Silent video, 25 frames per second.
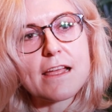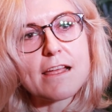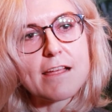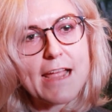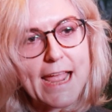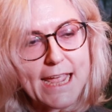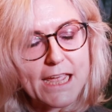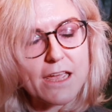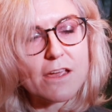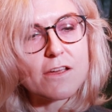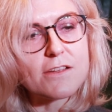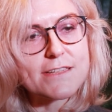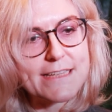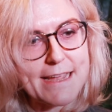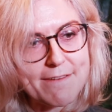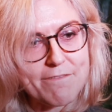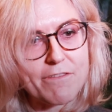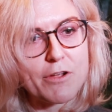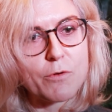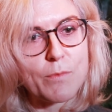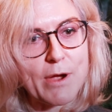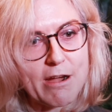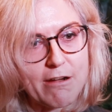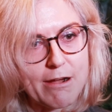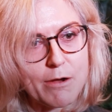Echoes
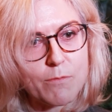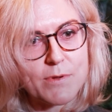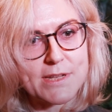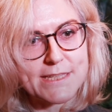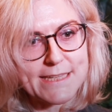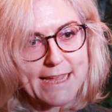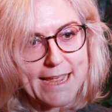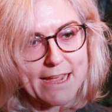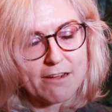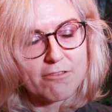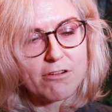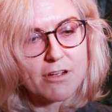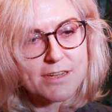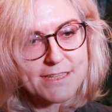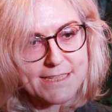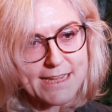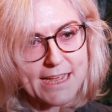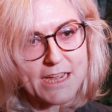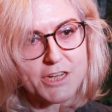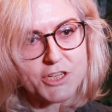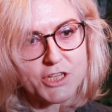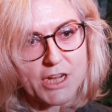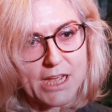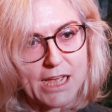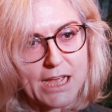everywhere, I would say, across
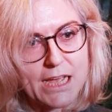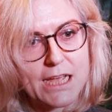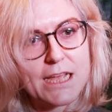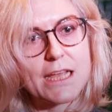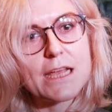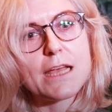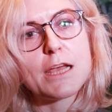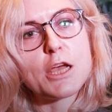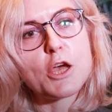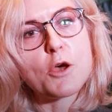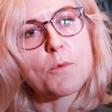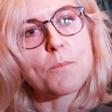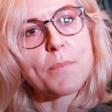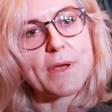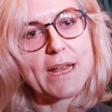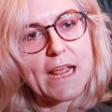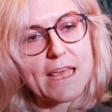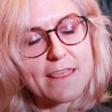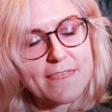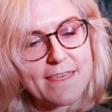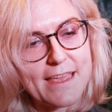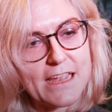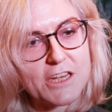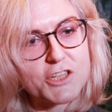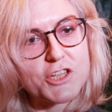Asia, but I
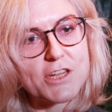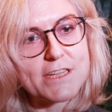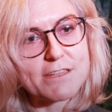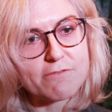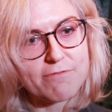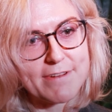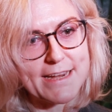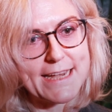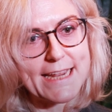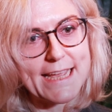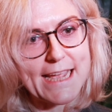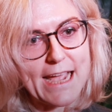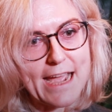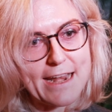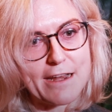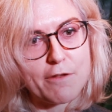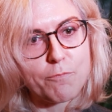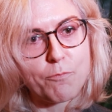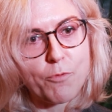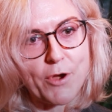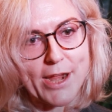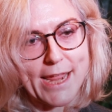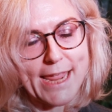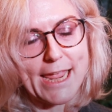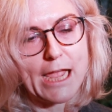think just really kind of
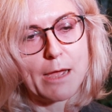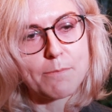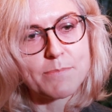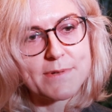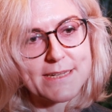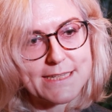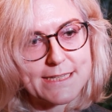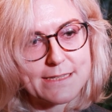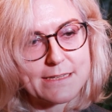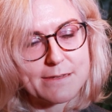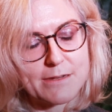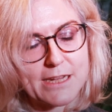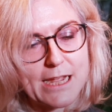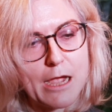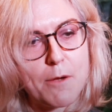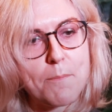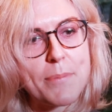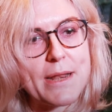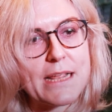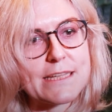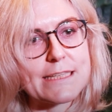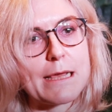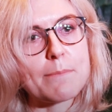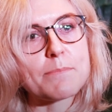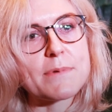bringing
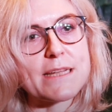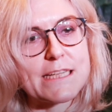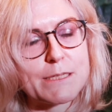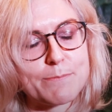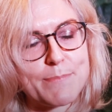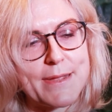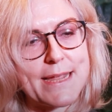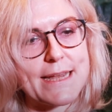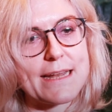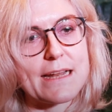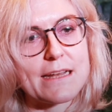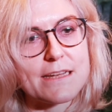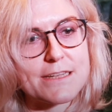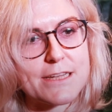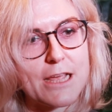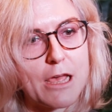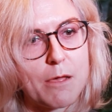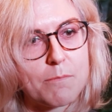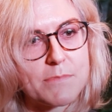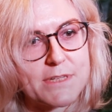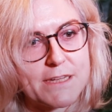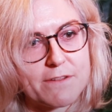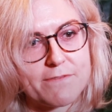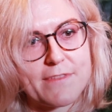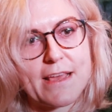companies up to speed in
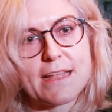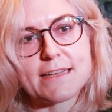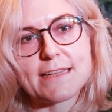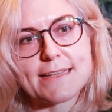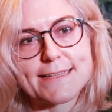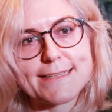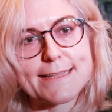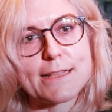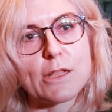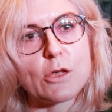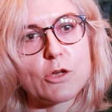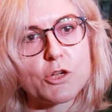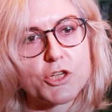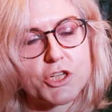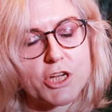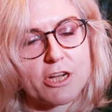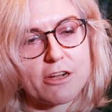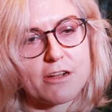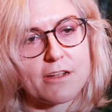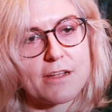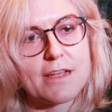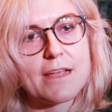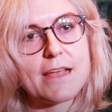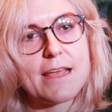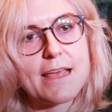terms of their
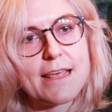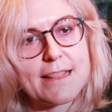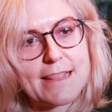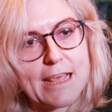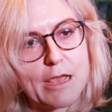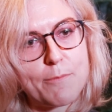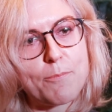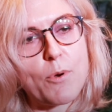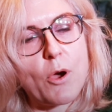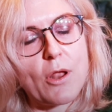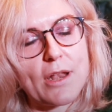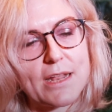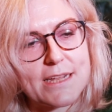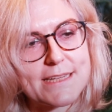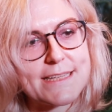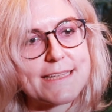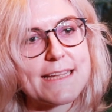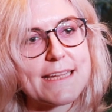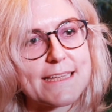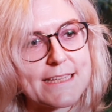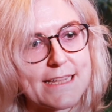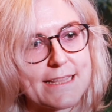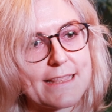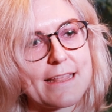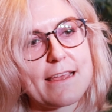disclosure, their
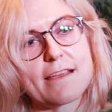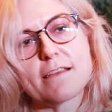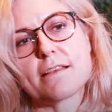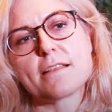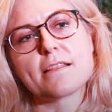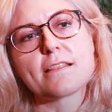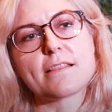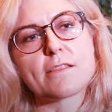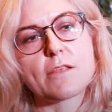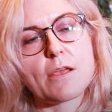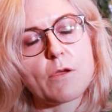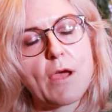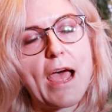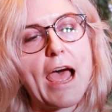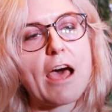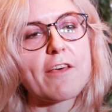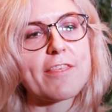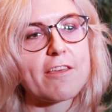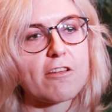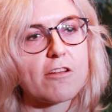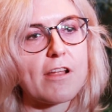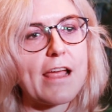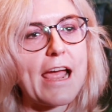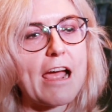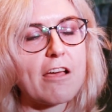policies, and how
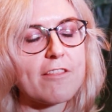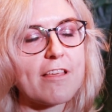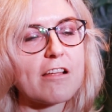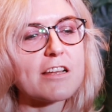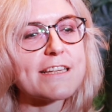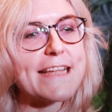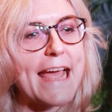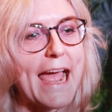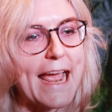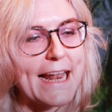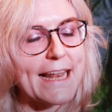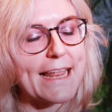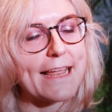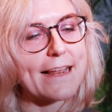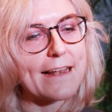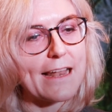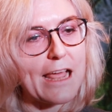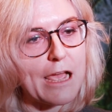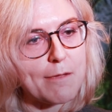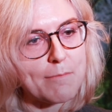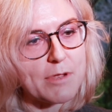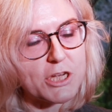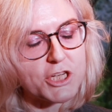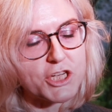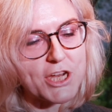they're tackling
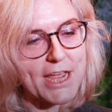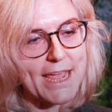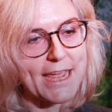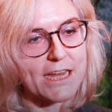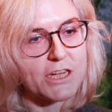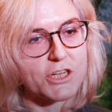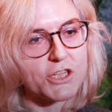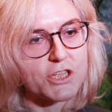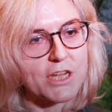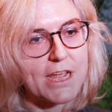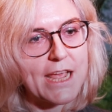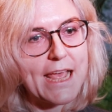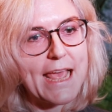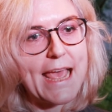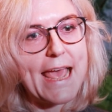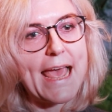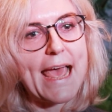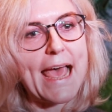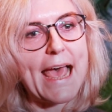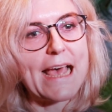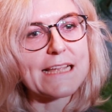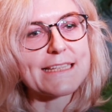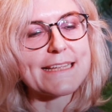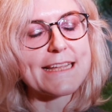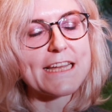climate change
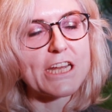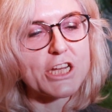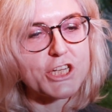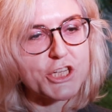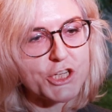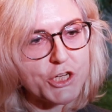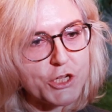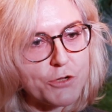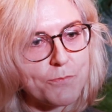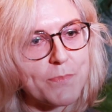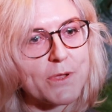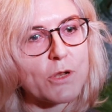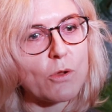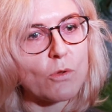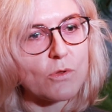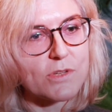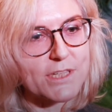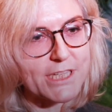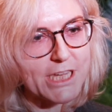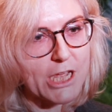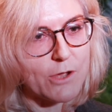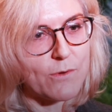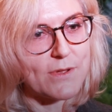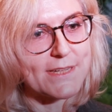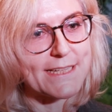as an issue, but
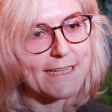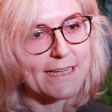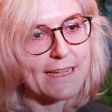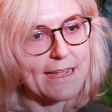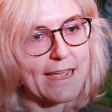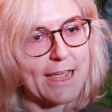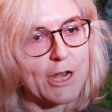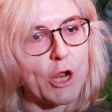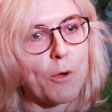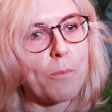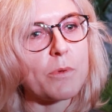also as an